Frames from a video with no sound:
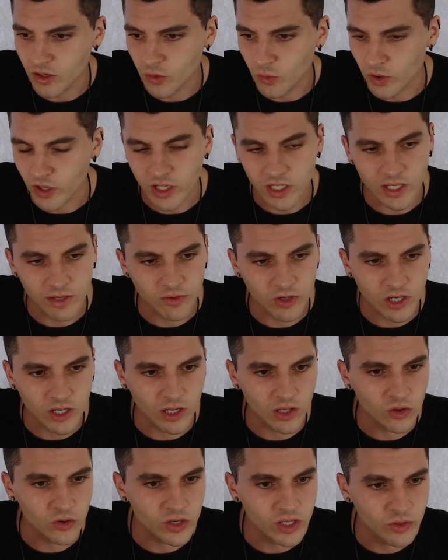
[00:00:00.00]
we're gonna give a
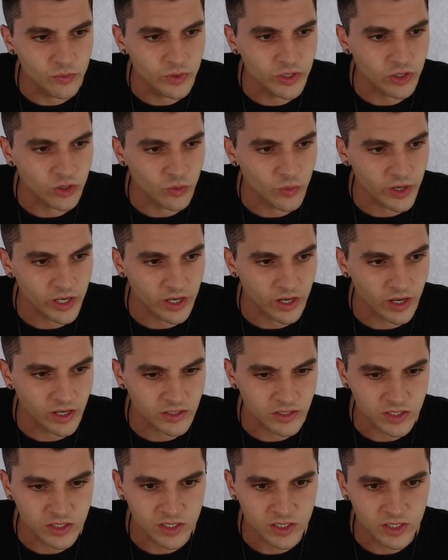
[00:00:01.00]
color e-reader away,
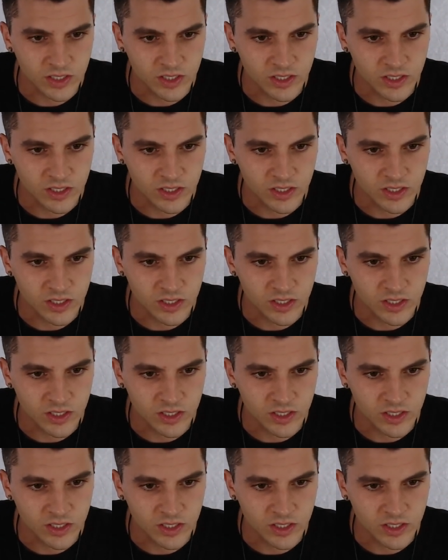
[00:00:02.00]
guys.